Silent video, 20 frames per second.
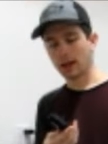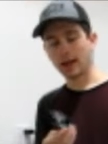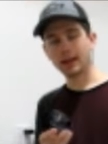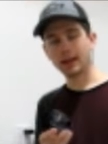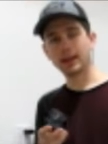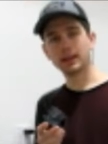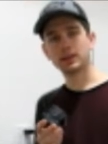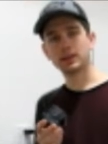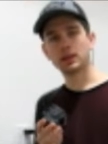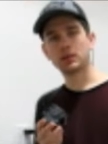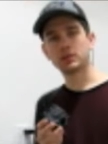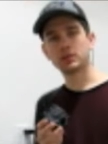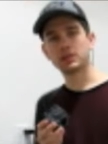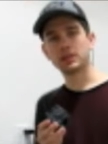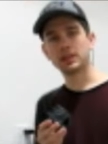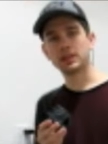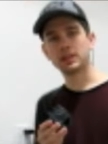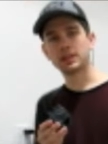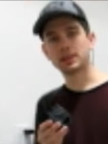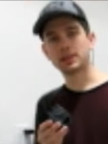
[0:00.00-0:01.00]
I get
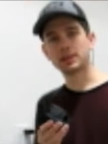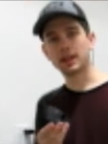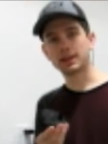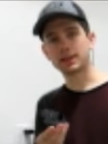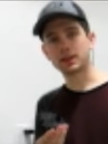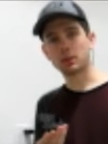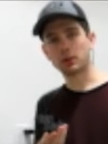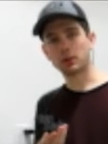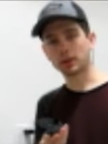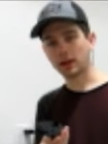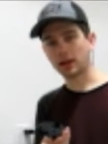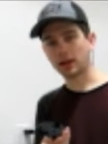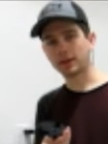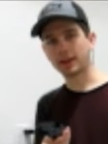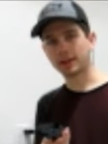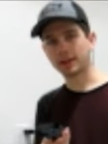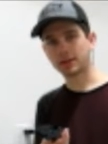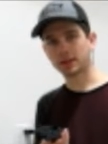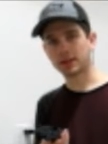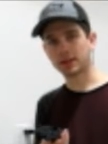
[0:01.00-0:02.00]
nosy and sometimes I wonder how
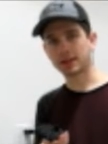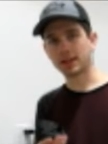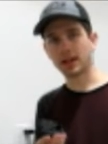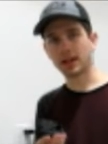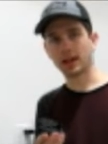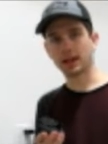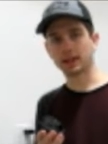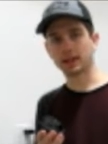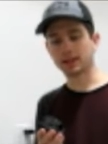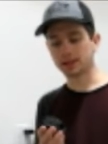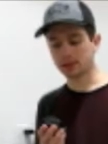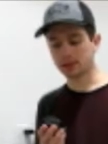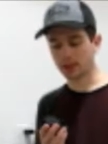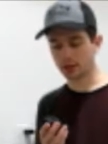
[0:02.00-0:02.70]
things are designed,